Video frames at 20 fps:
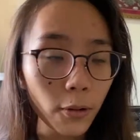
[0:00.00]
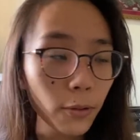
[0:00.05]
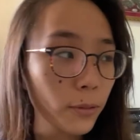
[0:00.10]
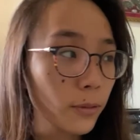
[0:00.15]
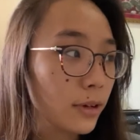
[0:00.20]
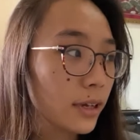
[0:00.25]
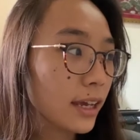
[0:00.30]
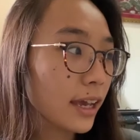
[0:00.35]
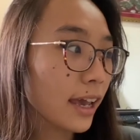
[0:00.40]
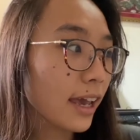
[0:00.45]

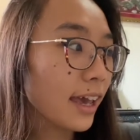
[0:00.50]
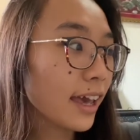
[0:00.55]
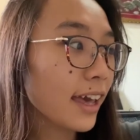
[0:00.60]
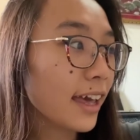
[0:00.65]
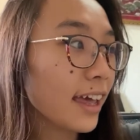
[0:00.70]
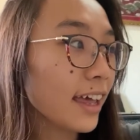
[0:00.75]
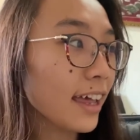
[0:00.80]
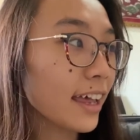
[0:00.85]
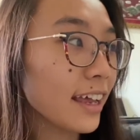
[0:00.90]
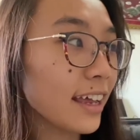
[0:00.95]

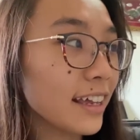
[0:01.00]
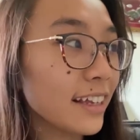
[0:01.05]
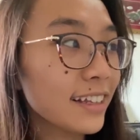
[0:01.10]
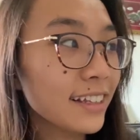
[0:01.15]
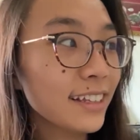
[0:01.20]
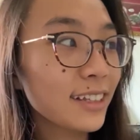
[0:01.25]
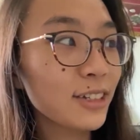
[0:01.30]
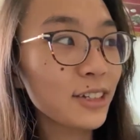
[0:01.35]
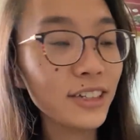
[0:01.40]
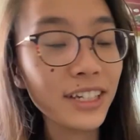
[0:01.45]
Okay,
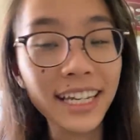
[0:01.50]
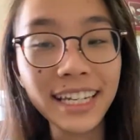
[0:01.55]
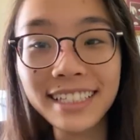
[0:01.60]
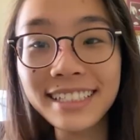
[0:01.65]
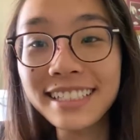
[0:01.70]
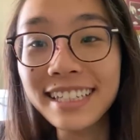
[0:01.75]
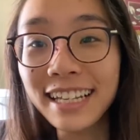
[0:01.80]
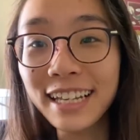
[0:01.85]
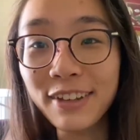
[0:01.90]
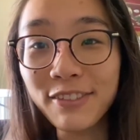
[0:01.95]
today's
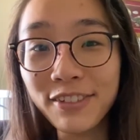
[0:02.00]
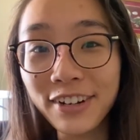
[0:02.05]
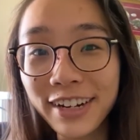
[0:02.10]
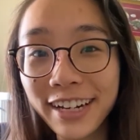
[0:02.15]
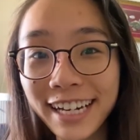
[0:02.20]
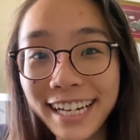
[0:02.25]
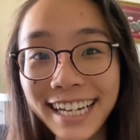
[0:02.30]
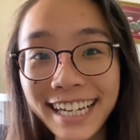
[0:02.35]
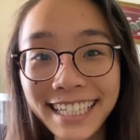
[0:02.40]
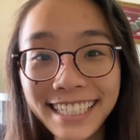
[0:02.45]

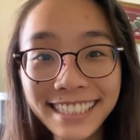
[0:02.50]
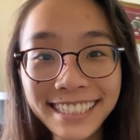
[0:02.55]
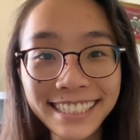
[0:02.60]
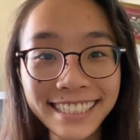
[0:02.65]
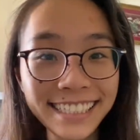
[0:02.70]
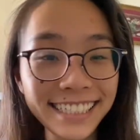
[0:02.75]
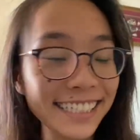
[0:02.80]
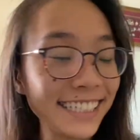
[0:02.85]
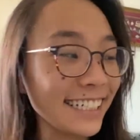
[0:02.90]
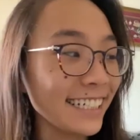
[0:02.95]
delivery is
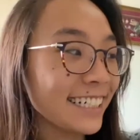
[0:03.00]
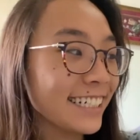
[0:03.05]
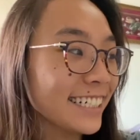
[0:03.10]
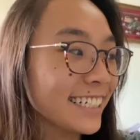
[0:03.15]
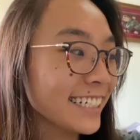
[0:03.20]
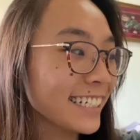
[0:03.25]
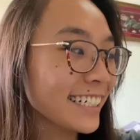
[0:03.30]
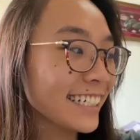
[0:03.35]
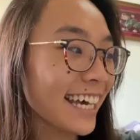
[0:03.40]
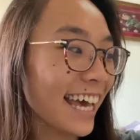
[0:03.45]
here
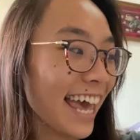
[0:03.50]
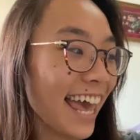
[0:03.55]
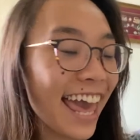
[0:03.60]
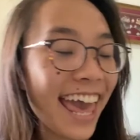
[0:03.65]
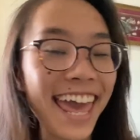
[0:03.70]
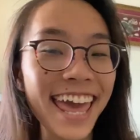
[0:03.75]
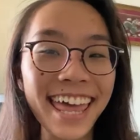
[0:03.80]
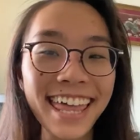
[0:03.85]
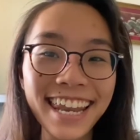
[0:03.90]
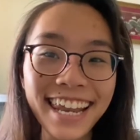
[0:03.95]

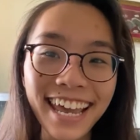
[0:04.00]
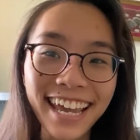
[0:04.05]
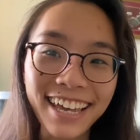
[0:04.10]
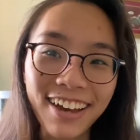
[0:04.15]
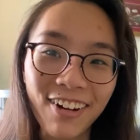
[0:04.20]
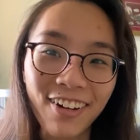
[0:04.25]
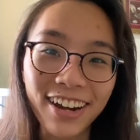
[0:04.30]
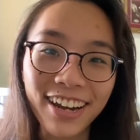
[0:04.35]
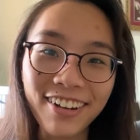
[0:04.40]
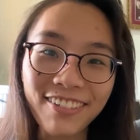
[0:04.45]
and I
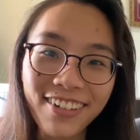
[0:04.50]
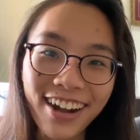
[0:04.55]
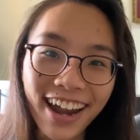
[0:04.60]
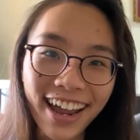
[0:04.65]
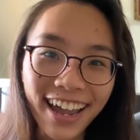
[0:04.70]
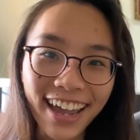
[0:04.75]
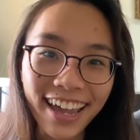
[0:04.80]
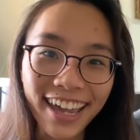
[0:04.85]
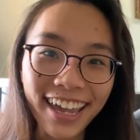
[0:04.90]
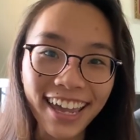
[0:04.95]
got it
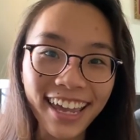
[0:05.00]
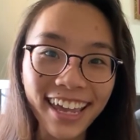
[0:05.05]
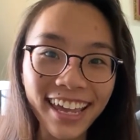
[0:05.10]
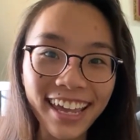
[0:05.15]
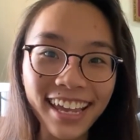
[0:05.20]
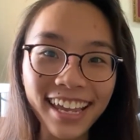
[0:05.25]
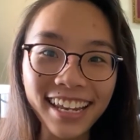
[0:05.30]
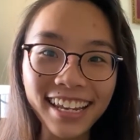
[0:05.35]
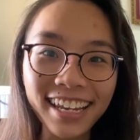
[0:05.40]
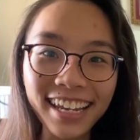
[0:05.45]

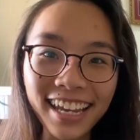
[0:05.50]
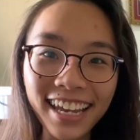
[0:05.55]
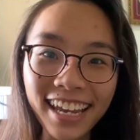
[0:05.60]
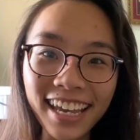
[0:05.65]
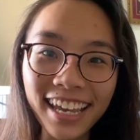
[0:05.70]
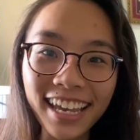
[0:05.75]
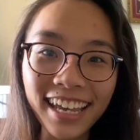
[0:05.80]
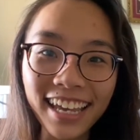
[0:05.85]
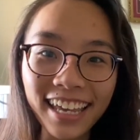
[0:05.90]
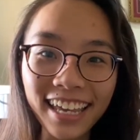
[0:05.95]
right.
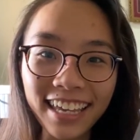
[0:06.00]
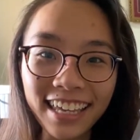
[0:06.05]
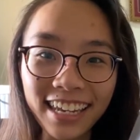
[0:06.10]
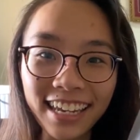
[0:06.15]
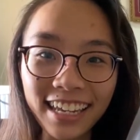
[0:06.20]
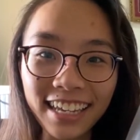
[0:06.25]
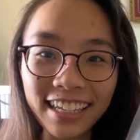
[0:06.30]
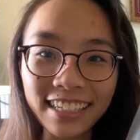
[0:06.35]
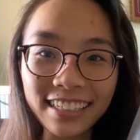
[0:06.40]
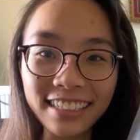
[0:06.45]
It
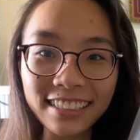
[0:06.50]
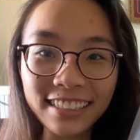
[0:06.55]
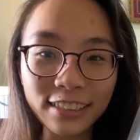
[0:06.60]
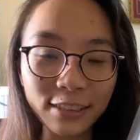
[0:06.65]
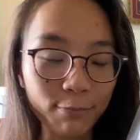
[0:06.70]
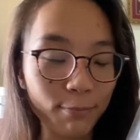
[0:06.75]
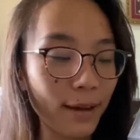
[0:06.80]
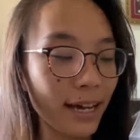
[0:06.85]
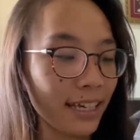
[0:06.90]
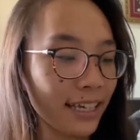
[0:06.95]
is
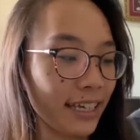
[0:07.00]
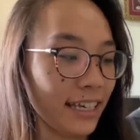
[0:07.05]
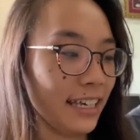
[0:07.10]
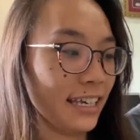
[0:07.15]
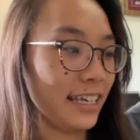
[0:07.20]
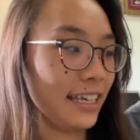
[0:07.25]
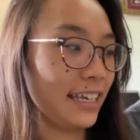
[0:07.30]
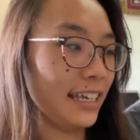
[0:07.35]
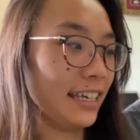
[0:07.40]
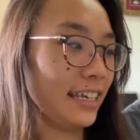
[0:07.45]

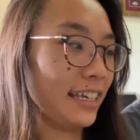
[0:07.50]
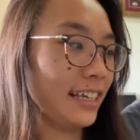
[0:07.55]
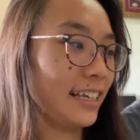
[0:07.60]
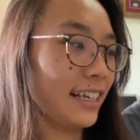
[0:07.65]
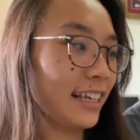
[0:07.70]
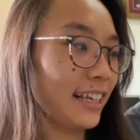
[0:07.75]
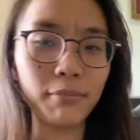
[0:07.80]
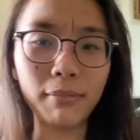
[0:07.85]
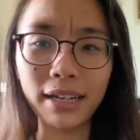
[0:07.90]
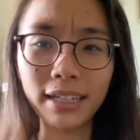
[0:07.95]
maki,
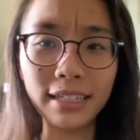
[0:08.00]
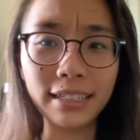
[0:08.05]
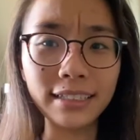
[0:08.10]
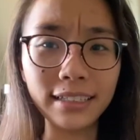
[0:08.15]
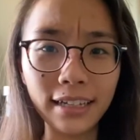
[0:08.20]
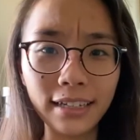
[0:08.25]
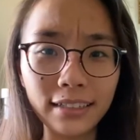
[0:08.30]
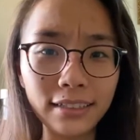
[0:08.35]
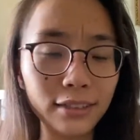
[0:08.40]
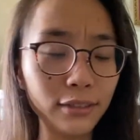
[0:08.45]

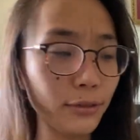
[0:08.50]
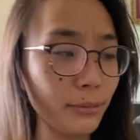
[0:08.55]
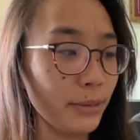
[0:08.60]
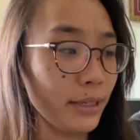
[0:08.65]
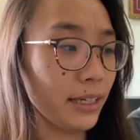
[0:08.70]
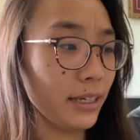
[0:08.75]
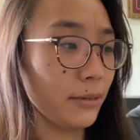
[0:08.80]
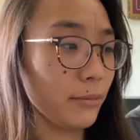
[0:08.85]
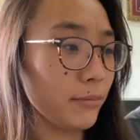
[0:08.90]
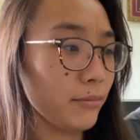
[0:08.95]
maki-san to
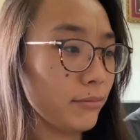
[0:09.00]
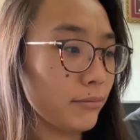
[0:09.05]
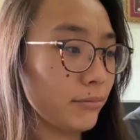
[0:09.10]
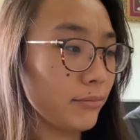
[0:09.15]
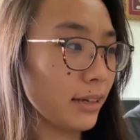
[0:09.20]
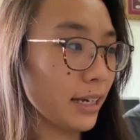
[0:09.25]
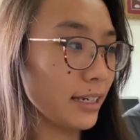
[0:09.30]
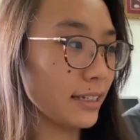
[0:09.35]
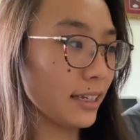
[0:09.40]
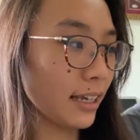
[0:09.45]
be
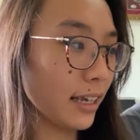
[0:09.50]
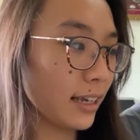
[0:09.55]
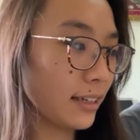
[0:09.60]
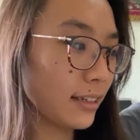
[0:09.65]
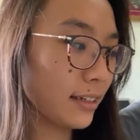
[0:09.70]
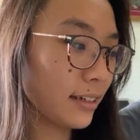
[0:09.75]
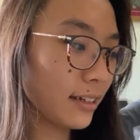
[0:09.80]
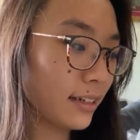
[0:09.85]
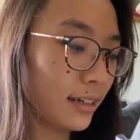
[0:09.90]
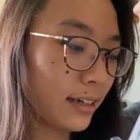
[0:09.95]
exact,
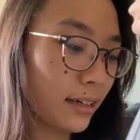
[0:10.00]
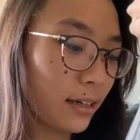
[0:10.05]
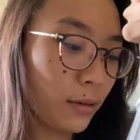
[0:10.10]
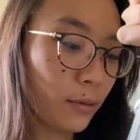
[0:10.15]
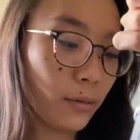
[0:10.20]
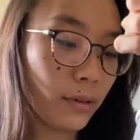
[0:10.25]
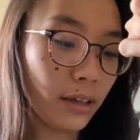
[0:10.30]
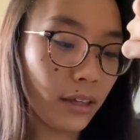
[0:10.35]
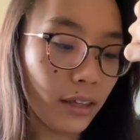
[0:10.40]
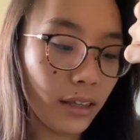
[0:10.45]

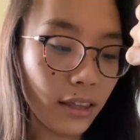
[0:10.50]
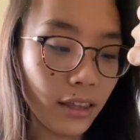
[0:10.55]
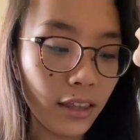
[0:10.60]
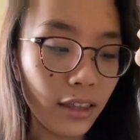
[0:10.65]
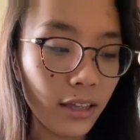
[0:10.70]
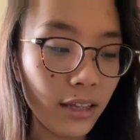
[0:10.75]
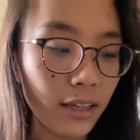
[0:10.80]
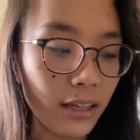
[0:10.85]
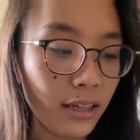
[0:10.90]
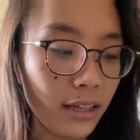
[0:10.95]
with
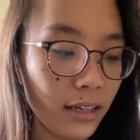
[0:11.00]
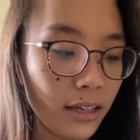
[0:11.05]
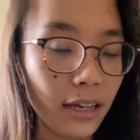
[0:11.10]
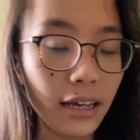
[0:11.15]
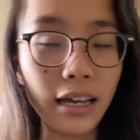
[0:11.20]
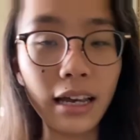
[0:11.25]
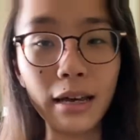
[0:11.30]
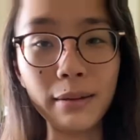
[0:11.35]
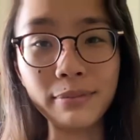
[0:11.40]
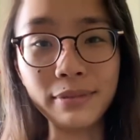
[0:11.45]
a
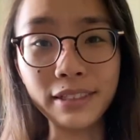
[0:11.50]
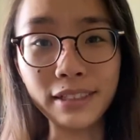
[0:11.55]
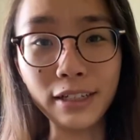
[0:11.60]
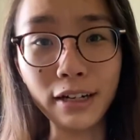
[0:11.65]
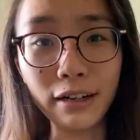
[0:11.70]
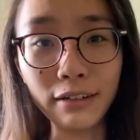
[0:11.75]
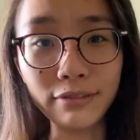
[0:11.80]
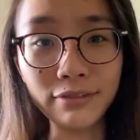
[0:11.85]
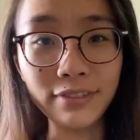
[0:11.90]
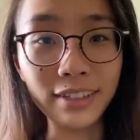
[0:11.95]
cup of
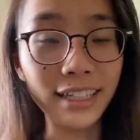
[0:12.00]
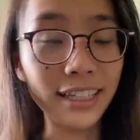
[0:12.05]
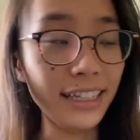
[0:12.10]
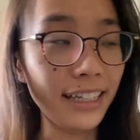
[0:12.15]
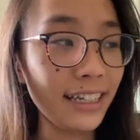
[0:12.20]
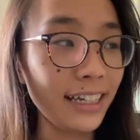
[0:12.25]
coffee.